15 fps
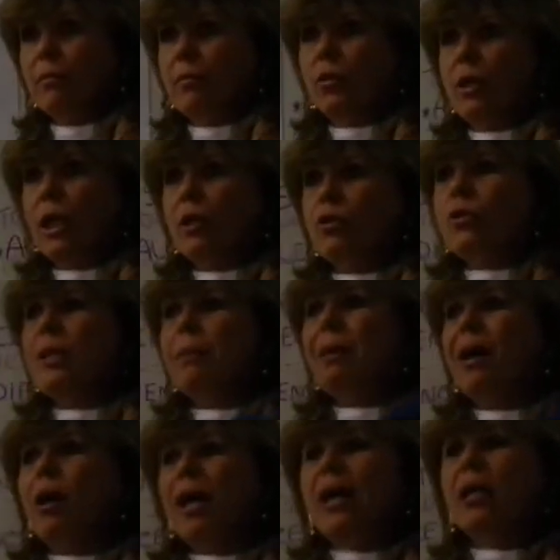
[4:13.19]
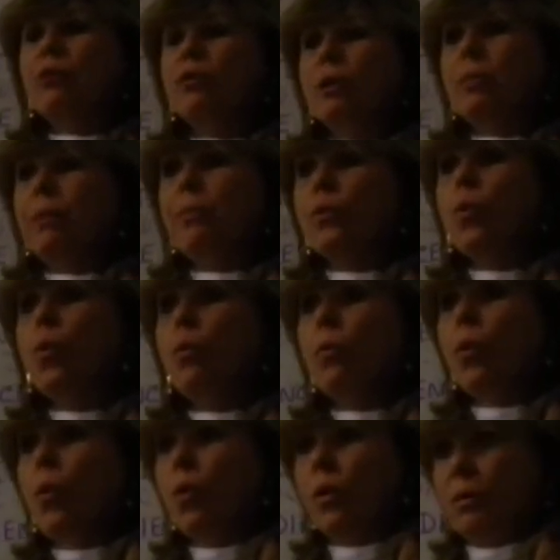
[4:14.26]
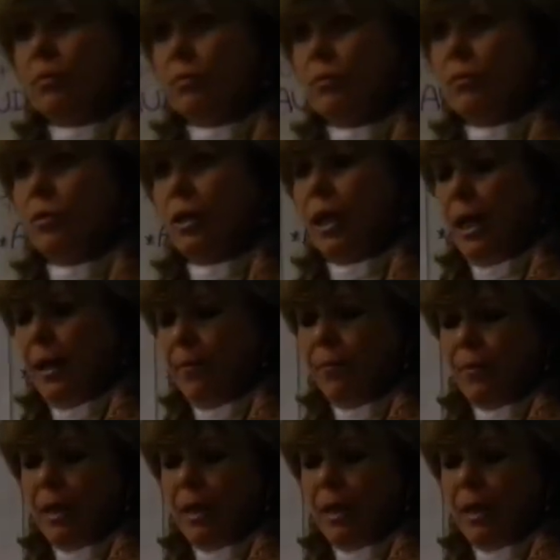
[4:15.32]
Okay, so it's about 100 people or more. Okay?